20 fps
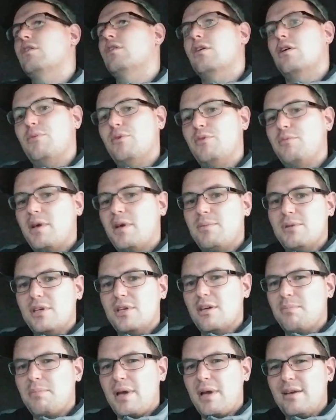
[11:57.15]
and maybe
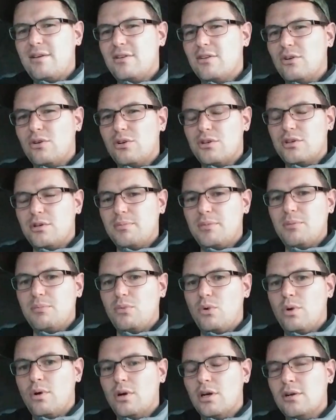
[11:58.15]
get paid a little bit
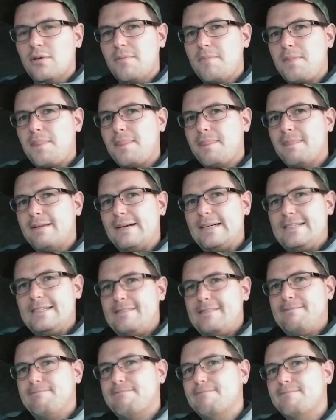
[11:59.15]
more,
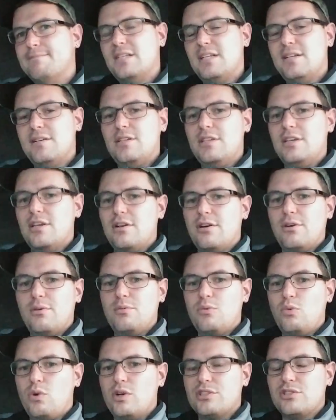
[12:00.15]
then, you know,
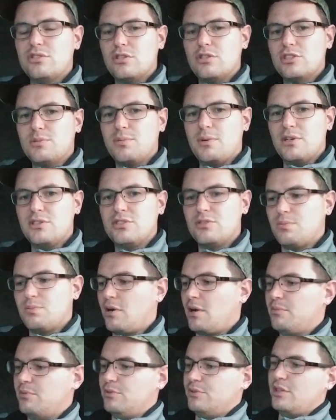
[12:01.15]
Western Express is
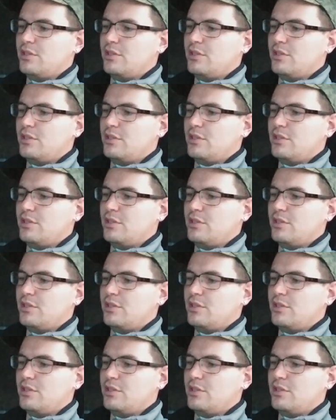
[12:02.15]
probably